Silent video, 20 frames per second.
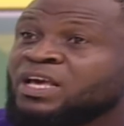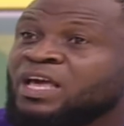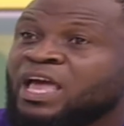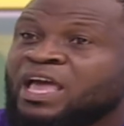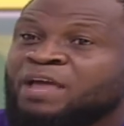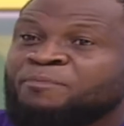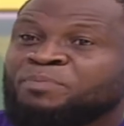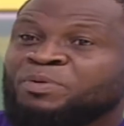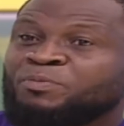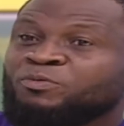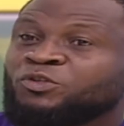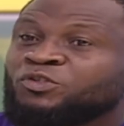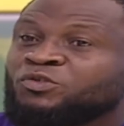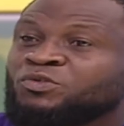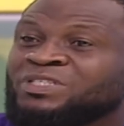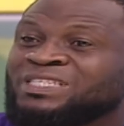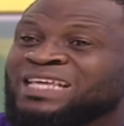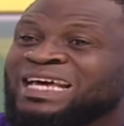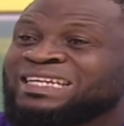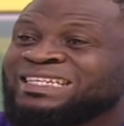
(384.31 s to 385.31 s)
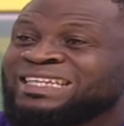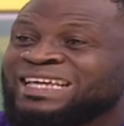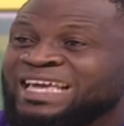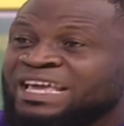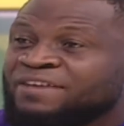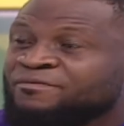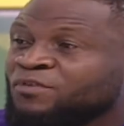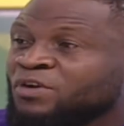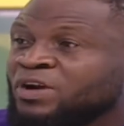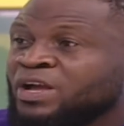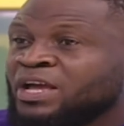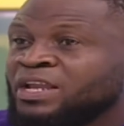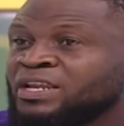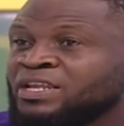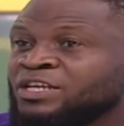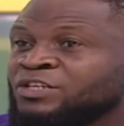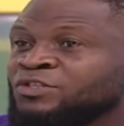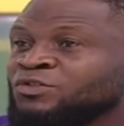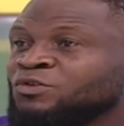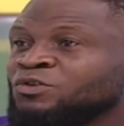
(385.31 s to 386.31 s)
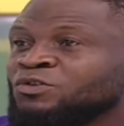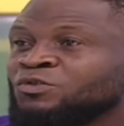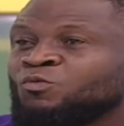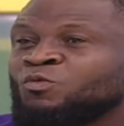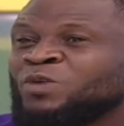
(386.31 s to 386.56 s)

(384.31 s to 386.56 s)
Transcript: and people should start digging for Ghanaian songs.